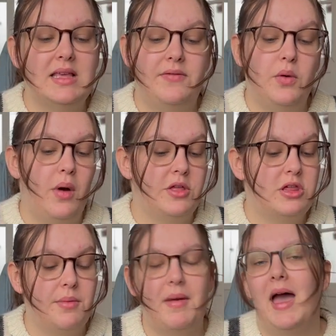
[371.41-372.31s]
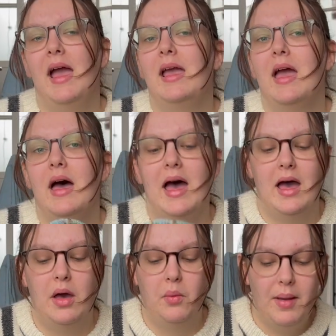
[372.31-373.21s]
If you watched my
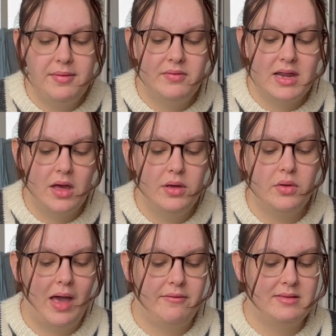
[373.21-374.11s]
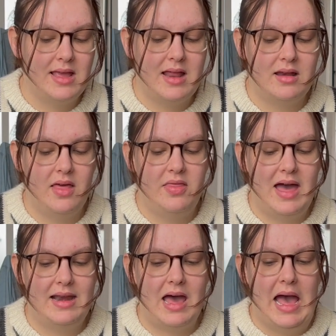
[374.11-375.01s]
whips video, you'll have seen
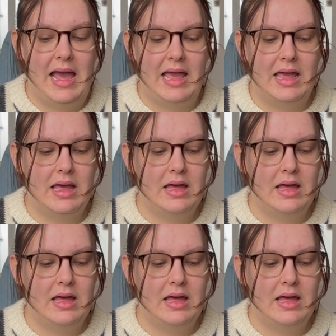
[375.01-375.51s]
that I